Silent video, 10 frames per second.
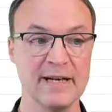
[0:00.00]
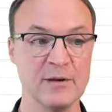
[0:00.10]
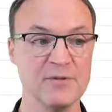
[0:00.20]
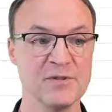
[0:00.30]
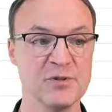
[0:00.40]
It
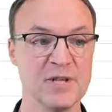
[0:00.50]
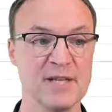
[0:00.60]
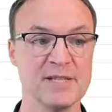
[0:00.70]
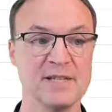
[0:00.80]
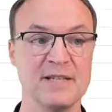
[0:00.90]
was
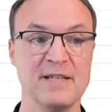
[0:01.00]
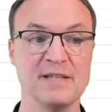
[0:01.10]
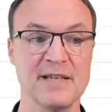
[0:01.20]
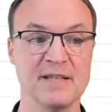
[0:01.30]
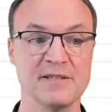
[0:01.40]
just the
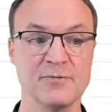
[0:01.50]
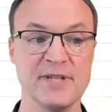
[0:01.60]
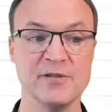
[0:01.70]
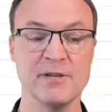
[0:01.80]
sales region.